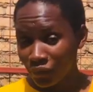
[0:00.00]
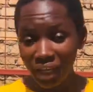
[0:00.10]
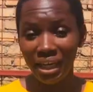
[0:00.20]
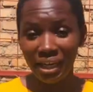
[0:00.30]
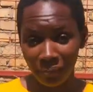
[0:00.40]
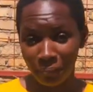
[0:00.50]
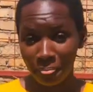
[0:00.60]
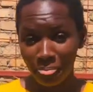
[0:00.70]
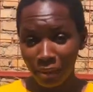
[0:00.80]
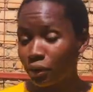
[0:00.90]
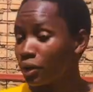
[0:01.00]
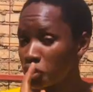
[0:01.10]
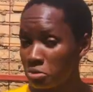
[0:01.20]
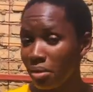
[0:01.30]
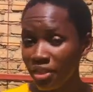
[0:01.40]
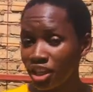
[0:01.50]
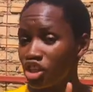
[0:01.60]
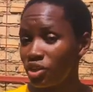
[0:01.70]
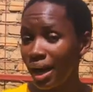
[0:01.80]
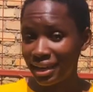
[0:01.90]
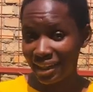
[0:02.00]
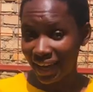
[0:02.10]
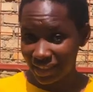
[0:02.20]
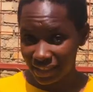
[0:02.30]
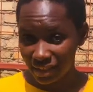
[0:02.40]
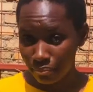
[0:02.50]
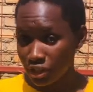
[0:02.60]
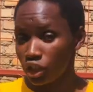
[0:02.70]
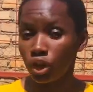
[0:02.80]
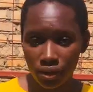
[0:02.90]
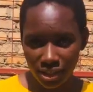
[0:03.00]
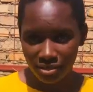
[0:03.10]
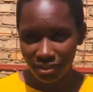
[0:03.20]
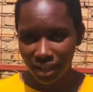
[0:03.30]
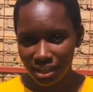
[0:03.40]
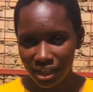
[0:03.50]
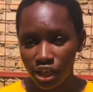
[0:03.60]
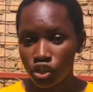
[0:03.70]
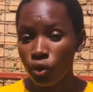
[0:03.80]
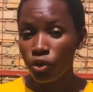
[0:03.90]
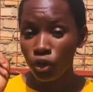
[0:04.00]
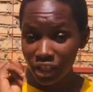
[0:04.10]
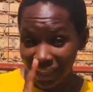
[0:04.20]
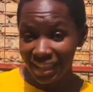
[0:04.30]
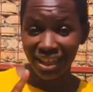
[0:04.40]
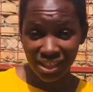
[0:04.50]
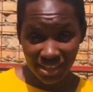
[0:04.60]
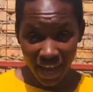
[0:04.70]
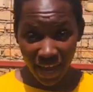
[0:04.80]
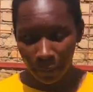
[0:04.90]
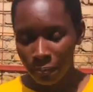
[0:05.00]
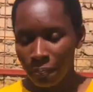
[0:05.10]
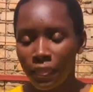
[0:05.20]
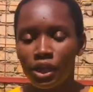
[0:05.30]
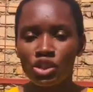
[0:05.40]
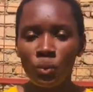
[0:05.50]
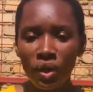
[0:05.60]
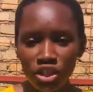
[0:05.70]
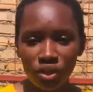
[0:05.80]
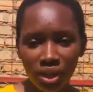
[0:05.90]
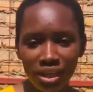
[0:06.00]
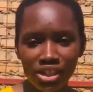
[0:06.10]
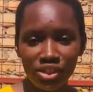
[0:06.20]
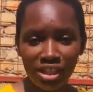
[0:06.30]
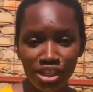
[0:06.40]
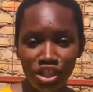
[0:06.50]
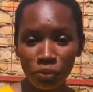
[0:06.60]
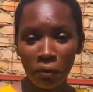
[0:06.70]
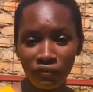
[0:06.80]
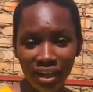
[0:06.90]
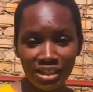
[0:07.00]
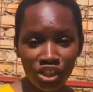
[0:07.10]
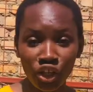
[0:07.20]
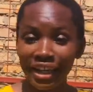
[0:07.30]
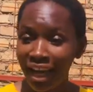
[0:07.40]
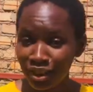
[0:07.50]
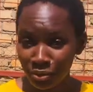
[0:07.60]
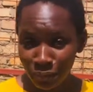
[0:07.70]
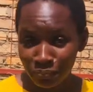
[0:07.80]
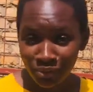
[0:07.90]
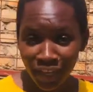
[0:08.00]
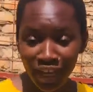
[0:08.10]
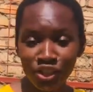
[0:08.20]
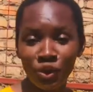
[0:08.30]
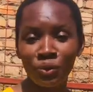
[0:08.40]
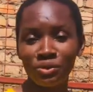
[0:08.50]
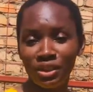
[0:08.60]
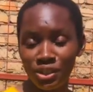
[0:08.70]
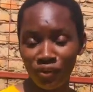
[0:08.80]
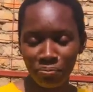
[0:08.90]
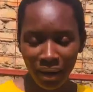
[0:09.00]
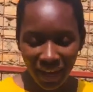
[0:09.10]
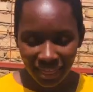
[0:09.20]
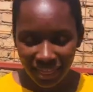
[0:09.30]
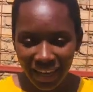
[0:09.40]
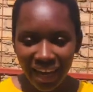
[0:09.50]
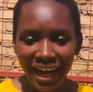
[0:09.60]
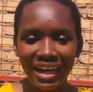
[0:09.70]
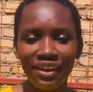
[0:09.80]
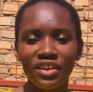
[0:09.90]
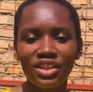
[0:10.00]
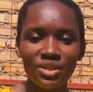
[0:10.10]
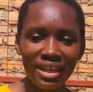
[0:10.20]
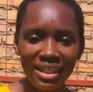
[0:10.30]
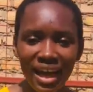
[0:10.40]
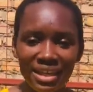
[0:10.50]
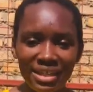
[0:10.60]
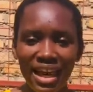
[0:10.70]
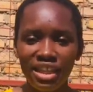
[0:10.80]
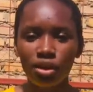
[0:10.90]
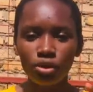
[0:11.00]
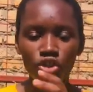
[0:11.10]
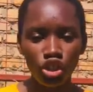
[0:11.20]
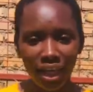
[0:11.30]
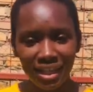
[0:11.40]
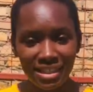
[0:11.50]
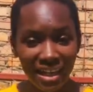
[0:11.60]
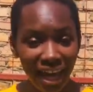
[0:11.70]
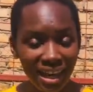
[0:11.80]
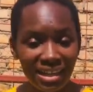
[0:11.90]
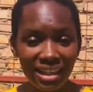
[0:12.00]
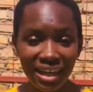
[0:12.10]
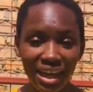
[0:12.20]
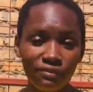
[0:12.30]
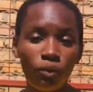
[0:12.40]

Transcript: nini because remember that you had the ID, but you lost it, right? So your NIN is there. So what you're going to do is to provide your name and your date of birth. And after doing that, they will check it and they can